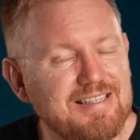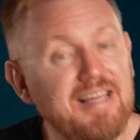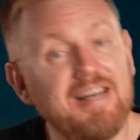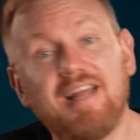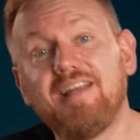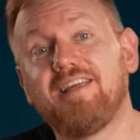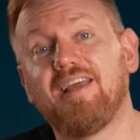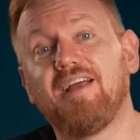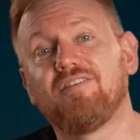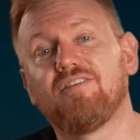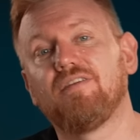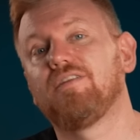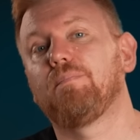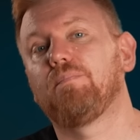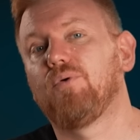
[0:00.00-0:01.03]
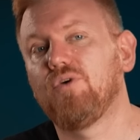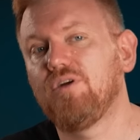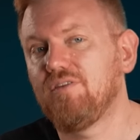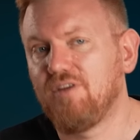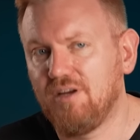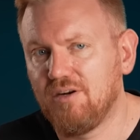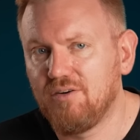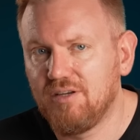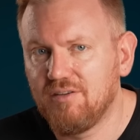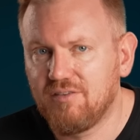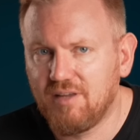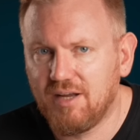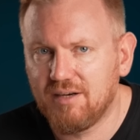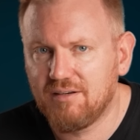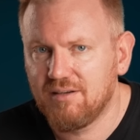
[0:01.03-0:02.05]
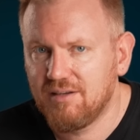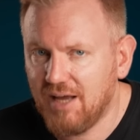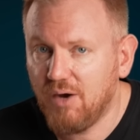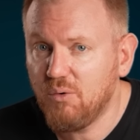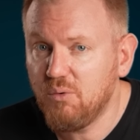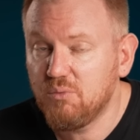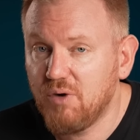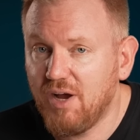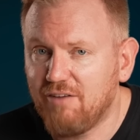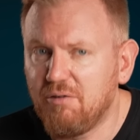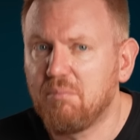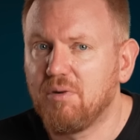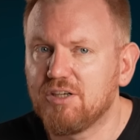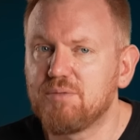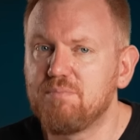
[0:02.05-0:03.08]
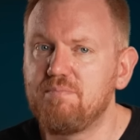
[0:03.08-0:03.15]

in any case, the point here is that now we have a much